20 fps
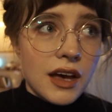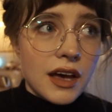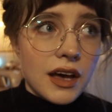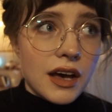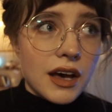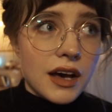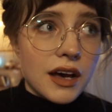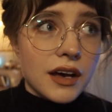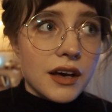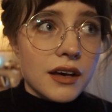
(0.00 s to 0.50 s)

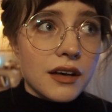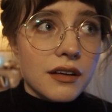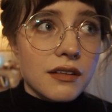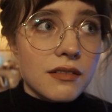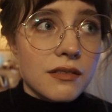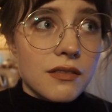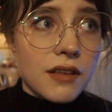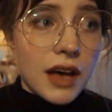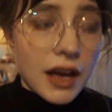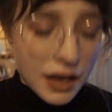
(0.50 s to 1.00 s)
I
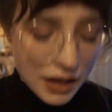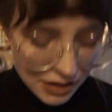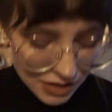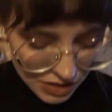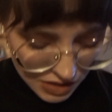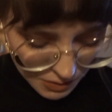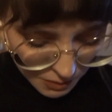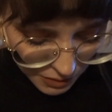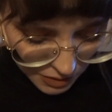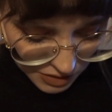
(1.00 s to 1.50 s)

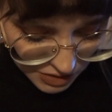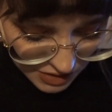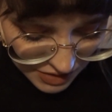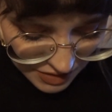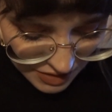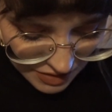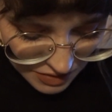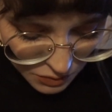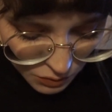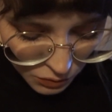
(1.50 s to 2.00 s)
actually purchased this